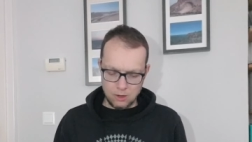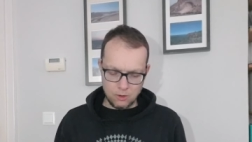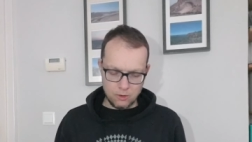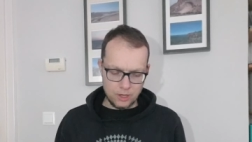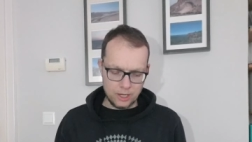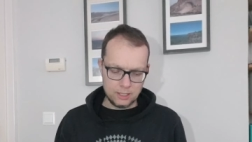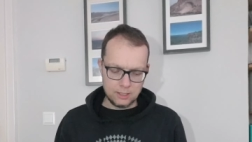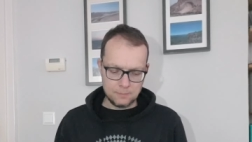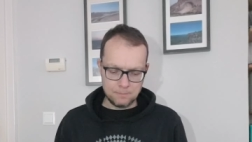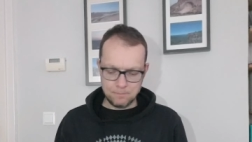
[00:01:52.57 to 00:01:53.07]
All
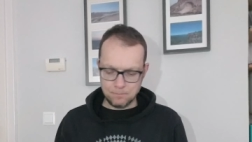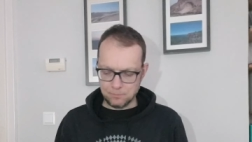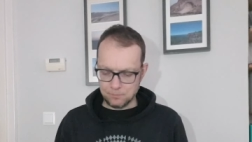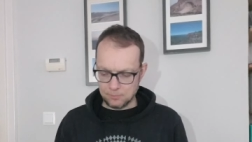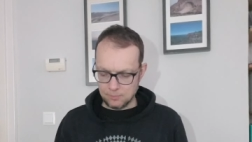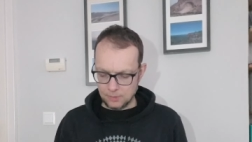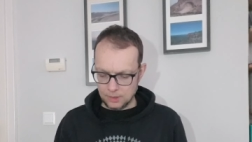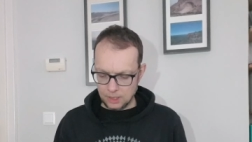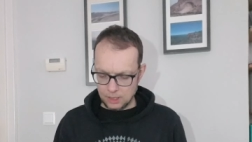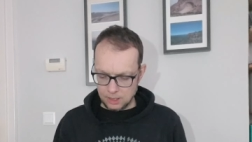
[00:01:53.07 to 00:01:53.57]
right,
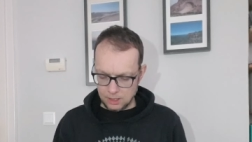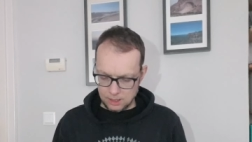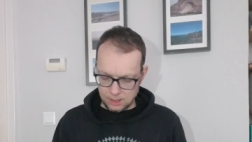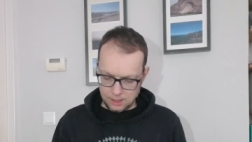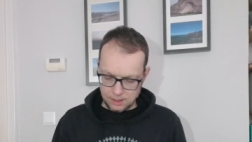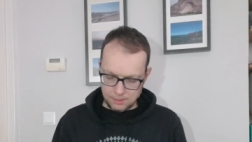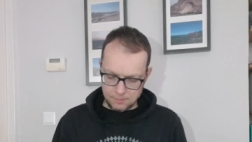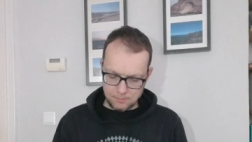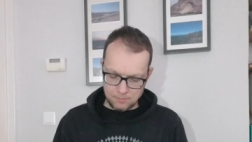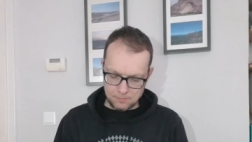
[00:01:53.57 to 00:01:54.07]

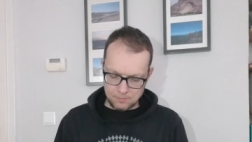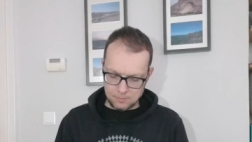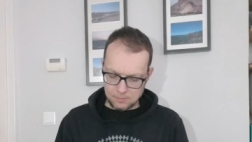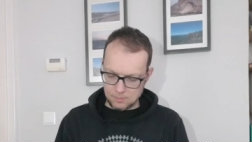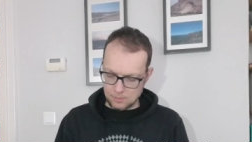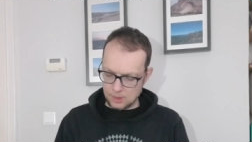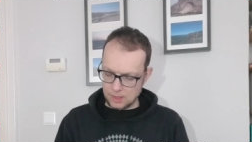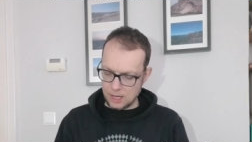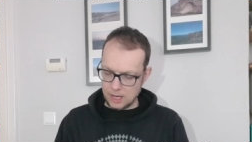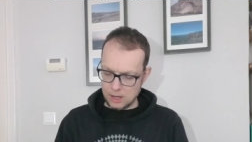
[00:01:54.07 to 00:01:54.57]

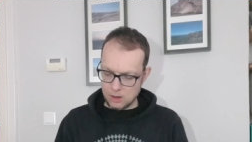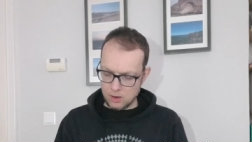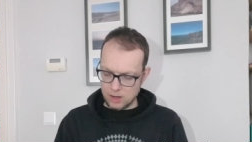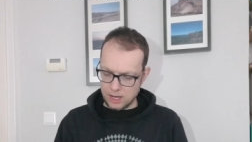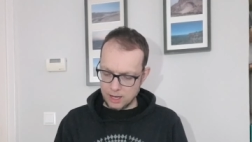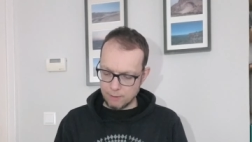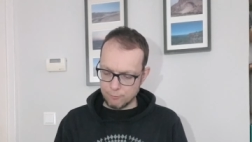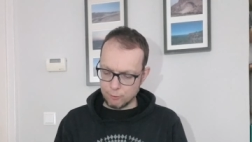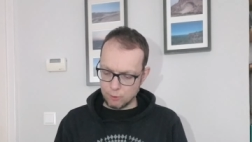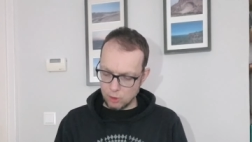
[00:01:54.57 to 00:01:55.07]

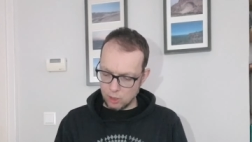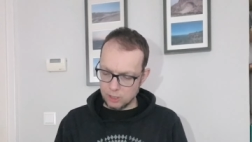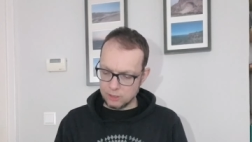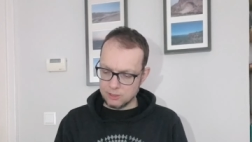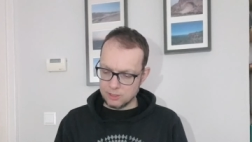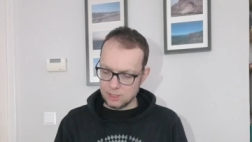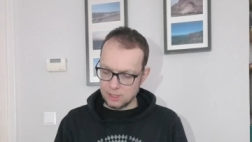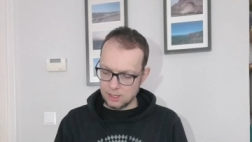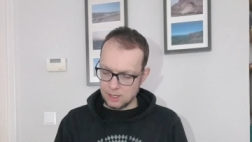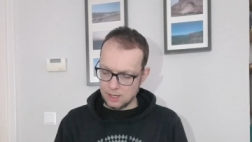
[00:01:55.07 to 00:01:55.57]
now I've
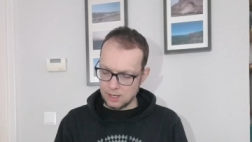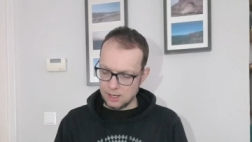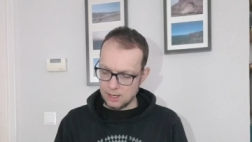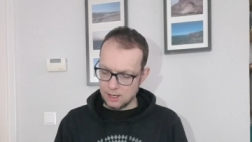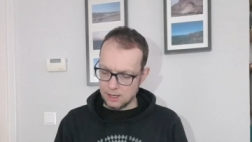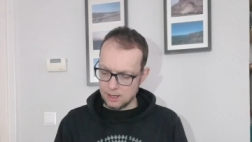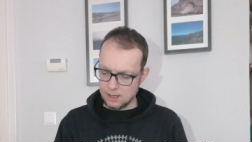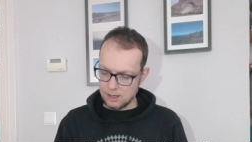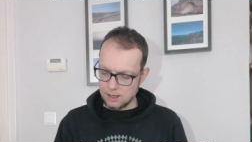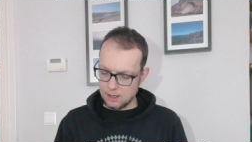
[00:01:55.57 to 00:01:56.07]
got
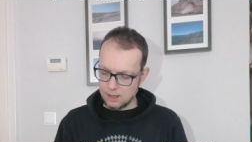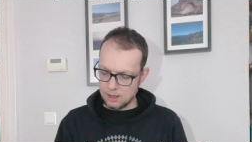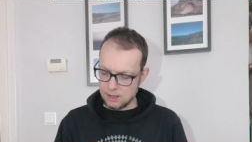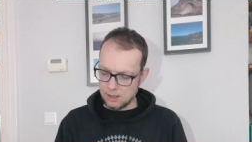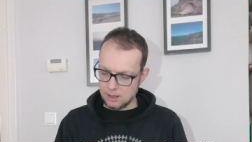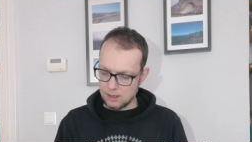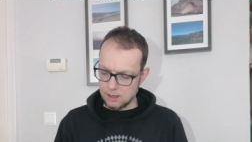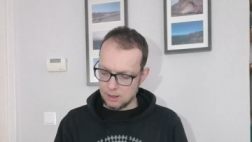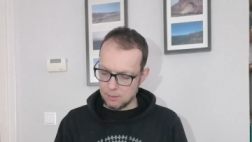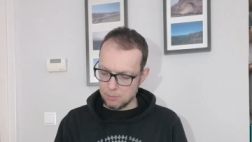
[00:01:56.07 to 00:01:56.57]

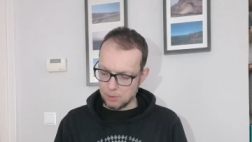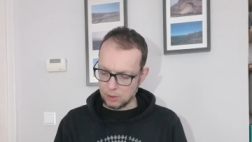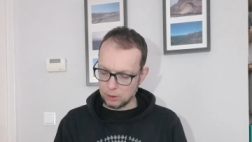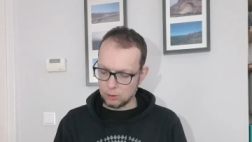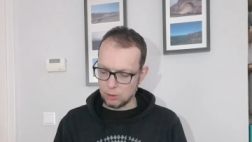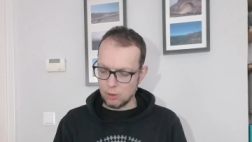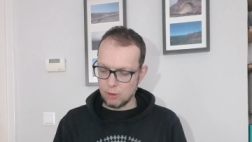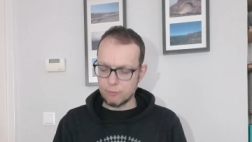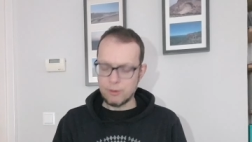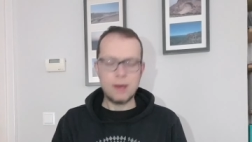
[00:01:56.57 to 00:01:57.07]
a
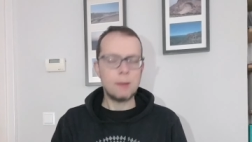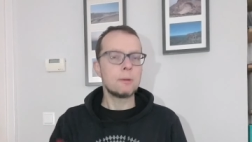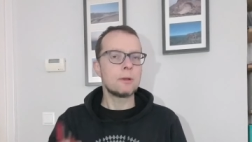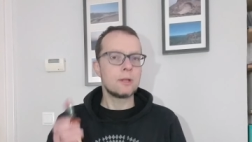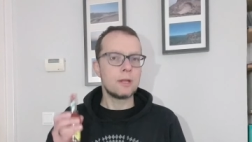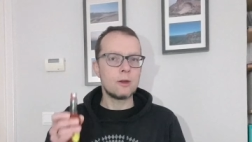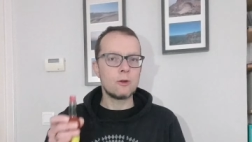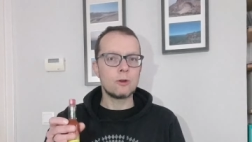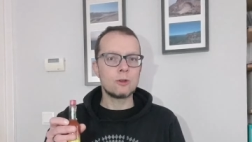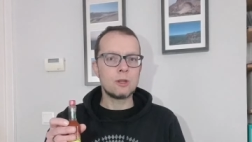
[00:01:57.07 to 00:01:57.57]
bottle of
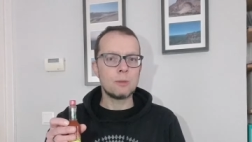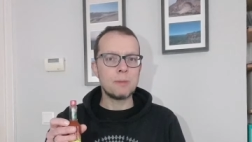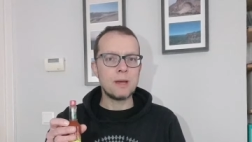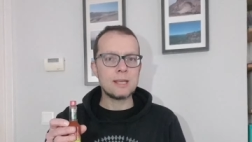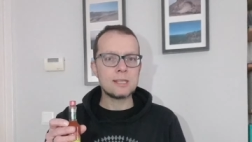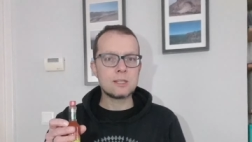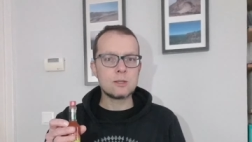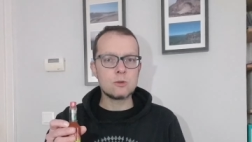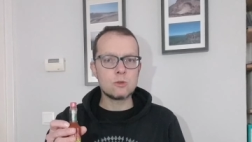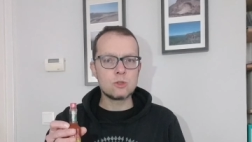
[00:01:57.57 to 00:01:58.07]
habanero
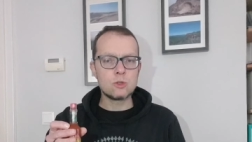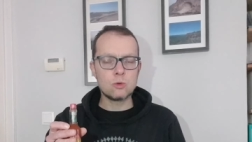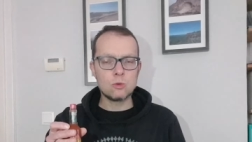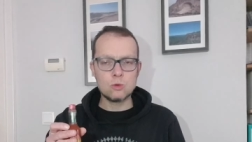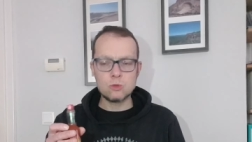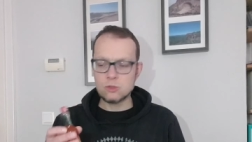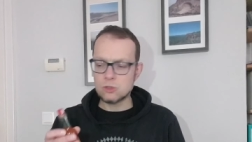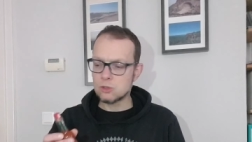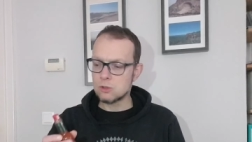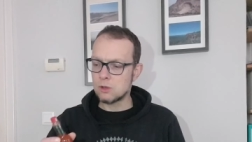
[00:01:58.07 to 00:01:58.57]
Tabasco
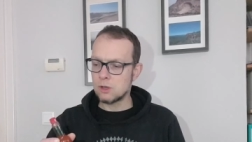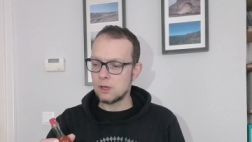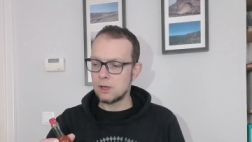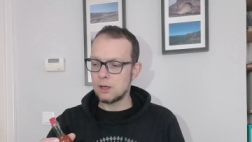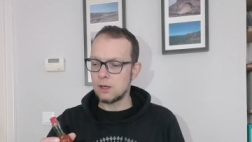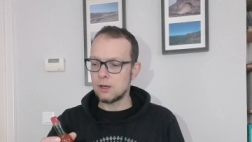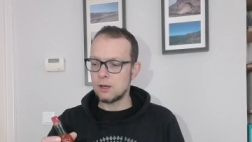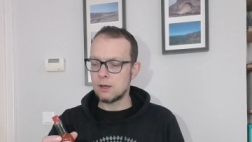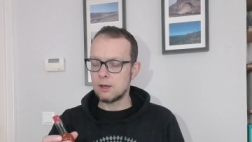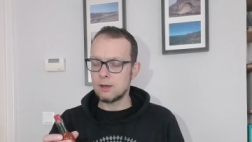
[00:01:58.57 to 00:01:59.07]
sauce
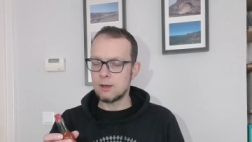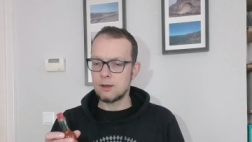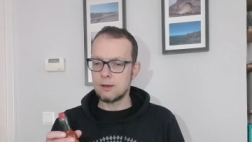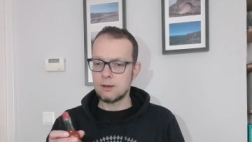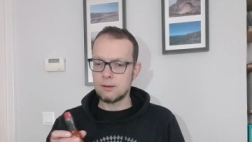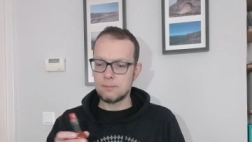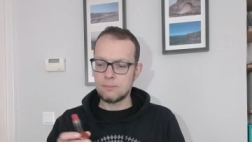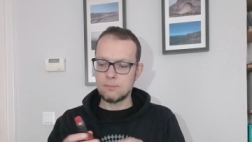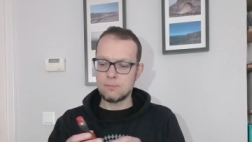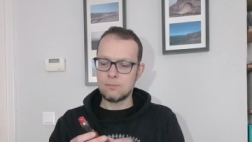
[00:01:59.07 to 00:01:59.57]

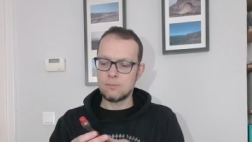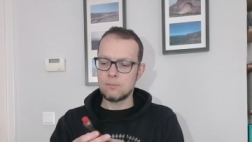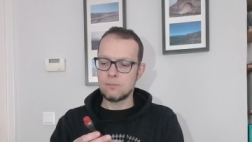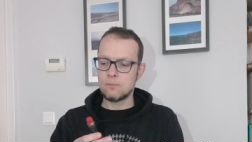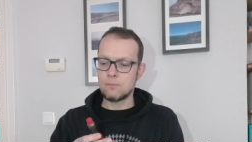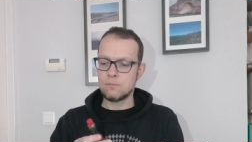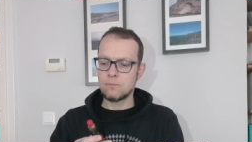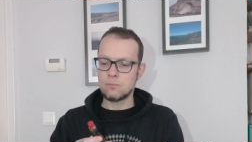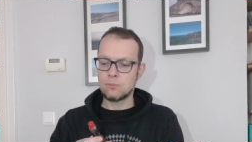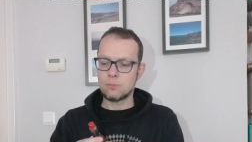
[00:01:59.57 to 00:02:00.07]

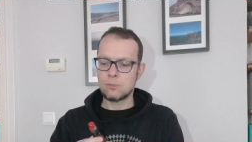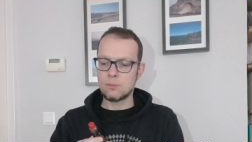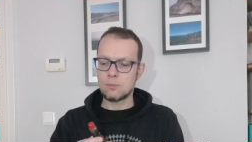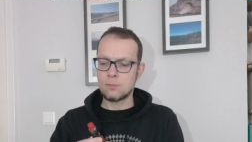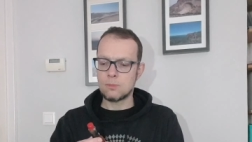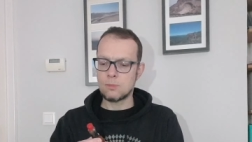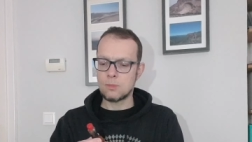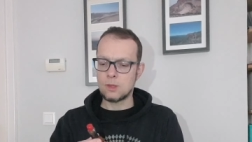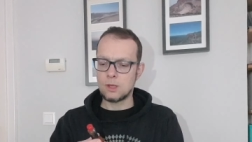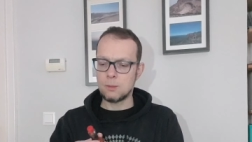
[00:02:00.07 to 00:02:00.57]

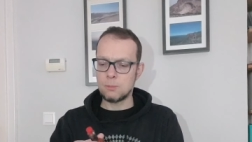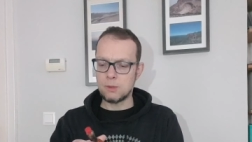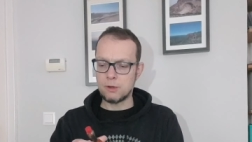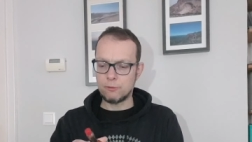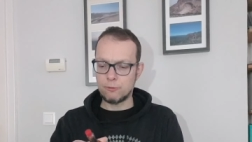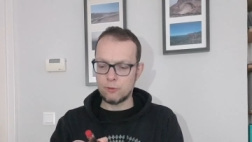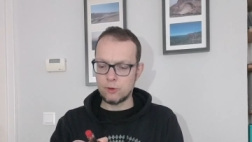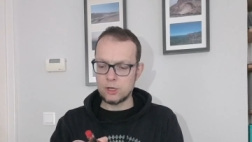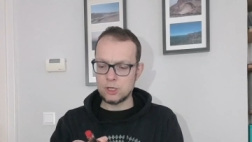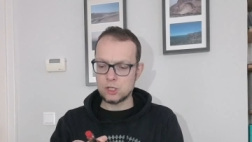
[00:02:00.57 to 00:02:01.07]
in
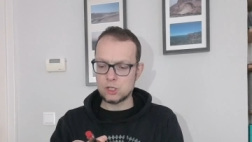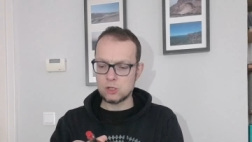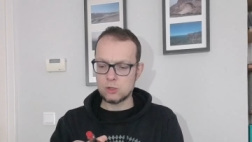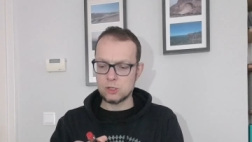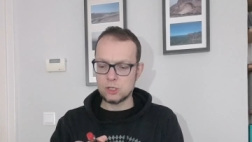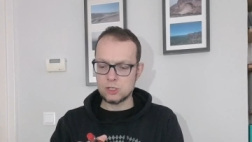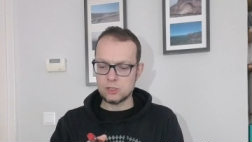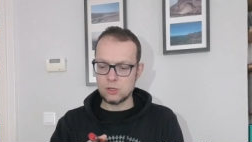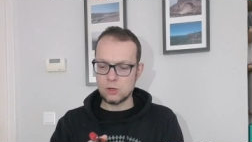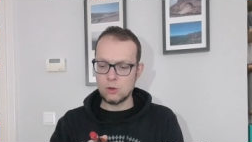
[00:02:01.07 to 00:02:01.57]
my fridge,
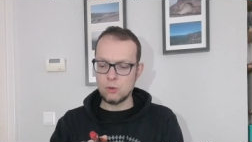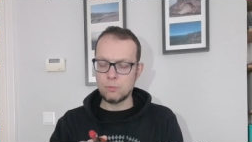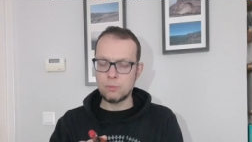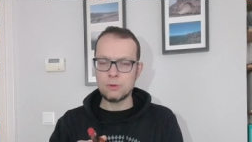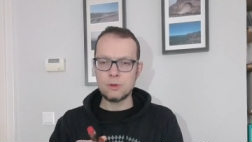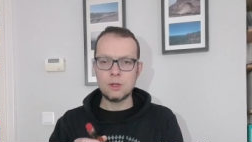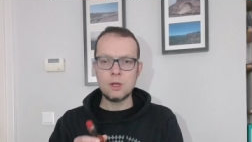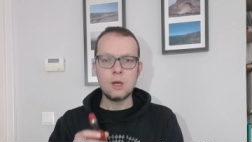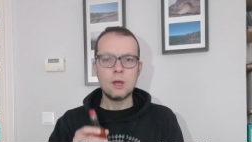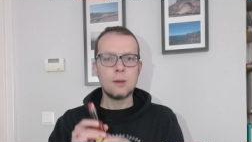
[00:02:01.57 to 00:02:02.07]
which is
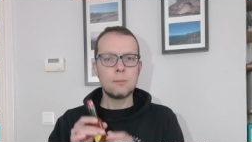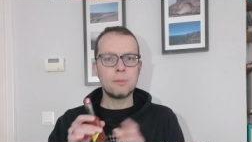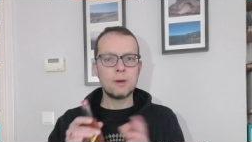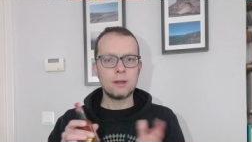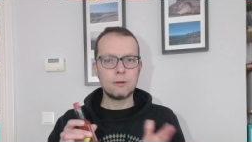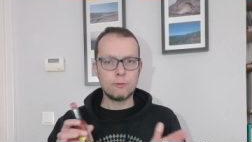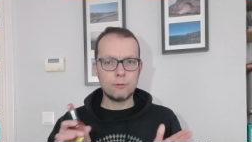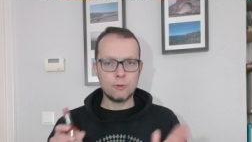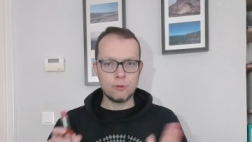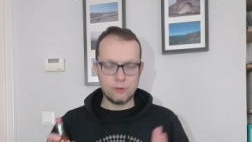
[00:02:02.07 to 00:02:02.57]
open, but